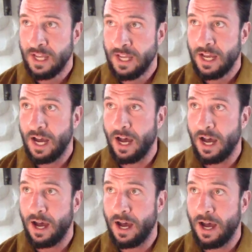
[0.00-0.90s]

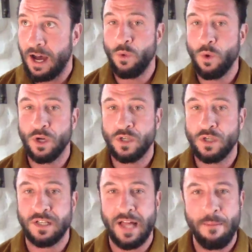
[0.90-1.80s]
Um, we worked a
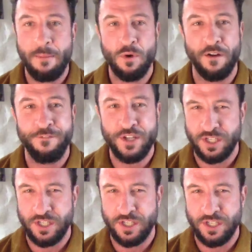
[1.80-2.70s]
lot more
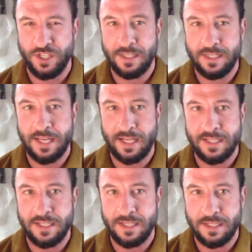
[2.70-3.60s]
efficiently in the second
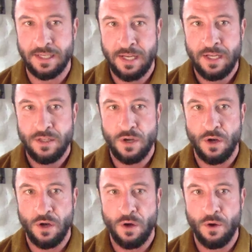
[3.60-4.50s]
season. So
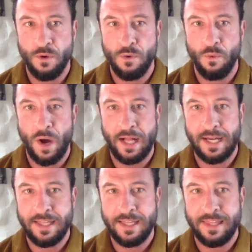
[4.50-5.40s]
while I
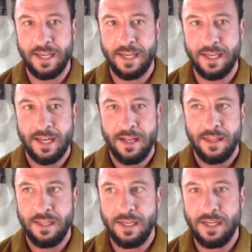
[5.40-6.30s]
think the
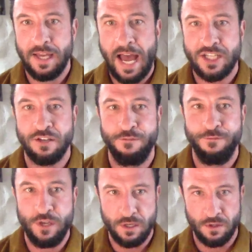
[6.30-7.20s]
action
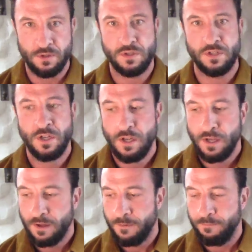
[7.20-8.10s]
feels
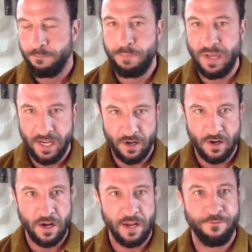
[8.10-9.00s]
bigger,
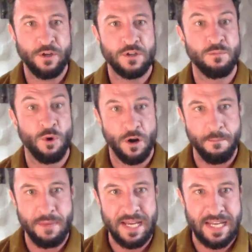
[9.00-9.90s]
it feels more
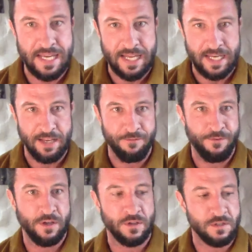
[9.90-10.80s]
immediate, it
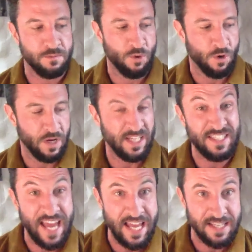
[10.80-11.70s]
feels more
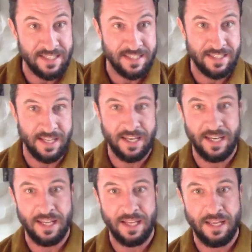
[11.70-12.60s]
intense, and
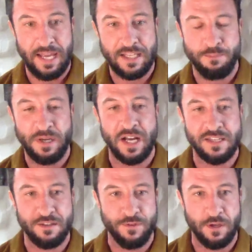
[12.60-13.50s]
it's
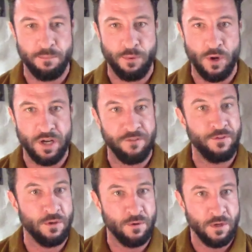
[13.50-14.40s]
because of the point of
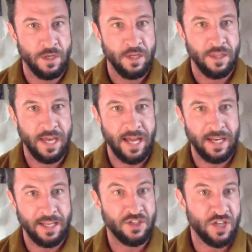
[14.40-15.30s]
view
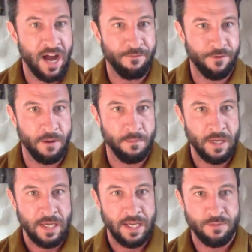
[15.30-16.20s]
that it's shot from.
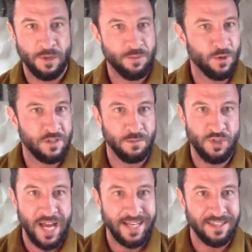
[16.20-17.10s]
It's much more
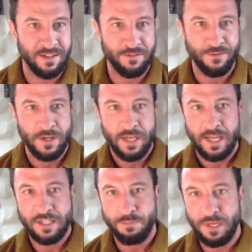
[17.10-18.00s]
subjective.
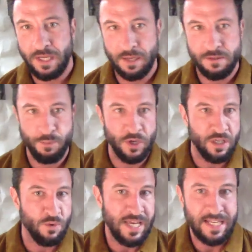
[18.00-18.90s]
It's being it's putting
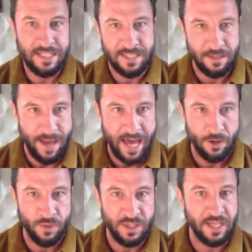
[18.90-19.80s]
you into the
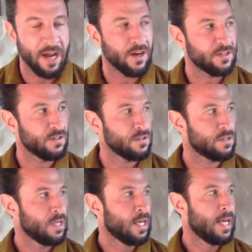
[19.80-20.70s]
battle with the
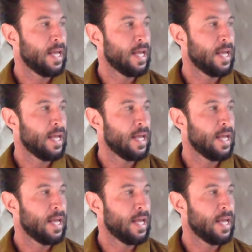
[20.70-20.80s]
characters.